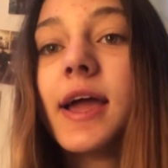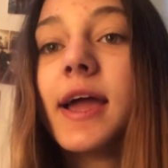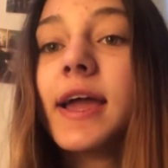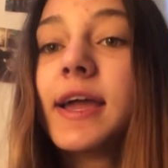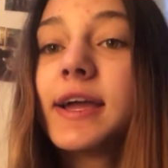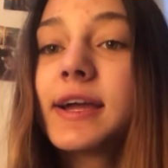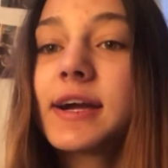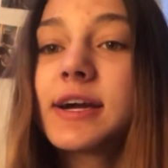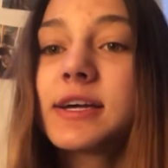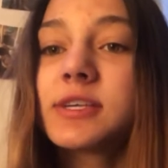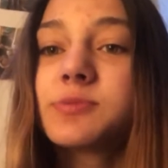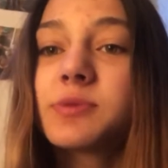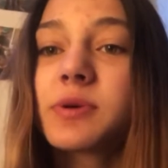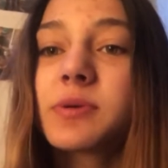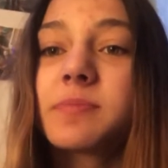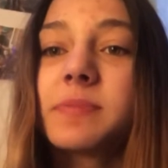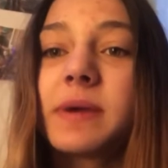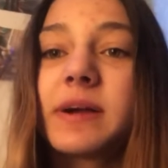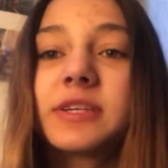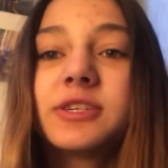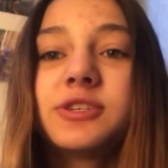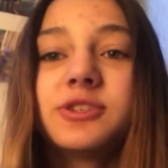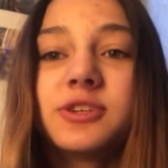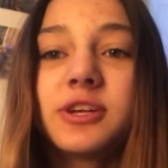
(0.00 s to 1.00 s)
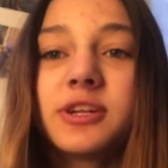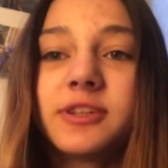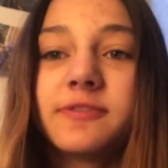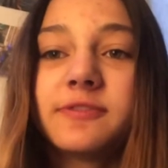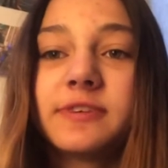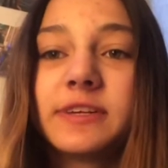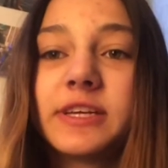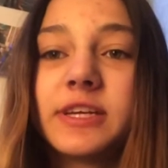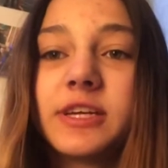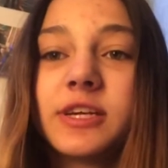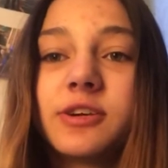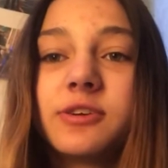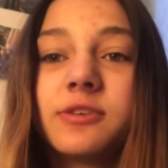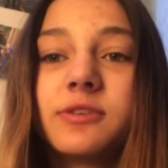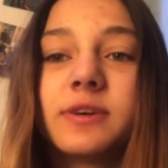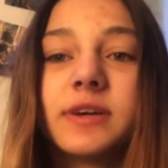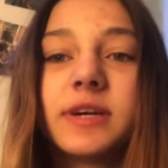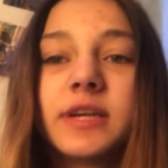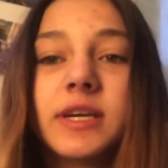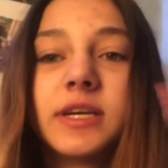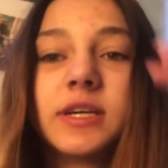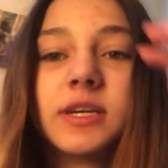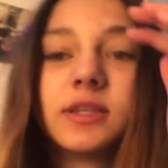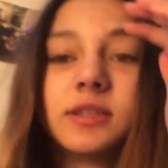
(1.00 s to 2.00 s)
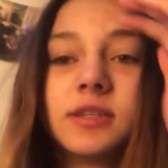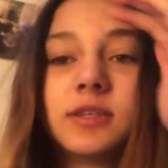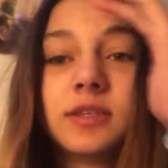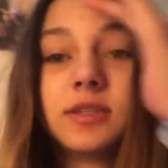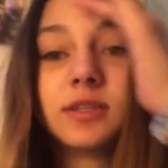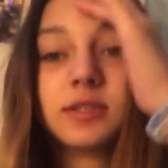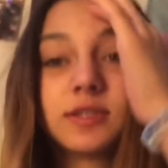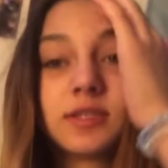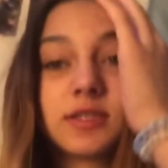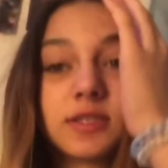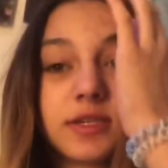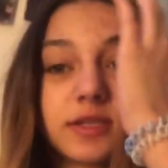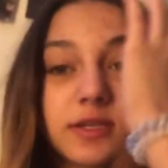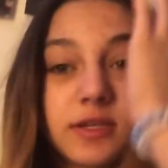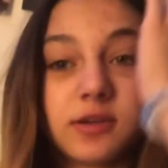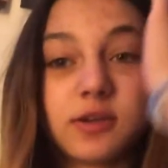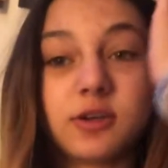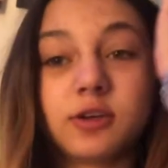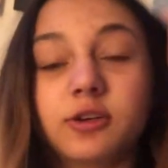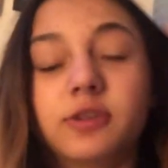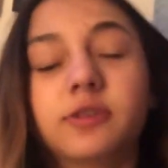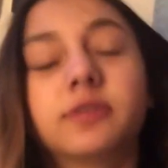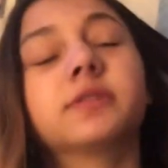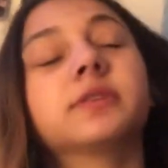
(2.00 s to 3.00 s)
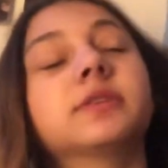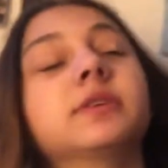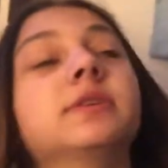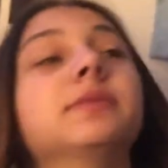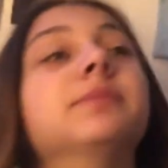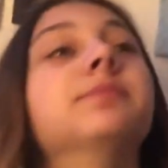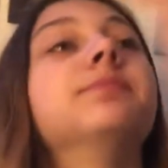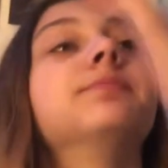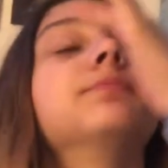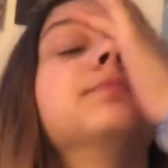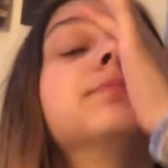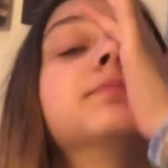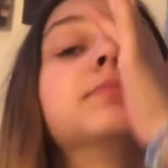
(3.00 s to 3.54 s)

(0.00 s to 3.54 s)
Hey guys, welcome back to another video, and it's like currently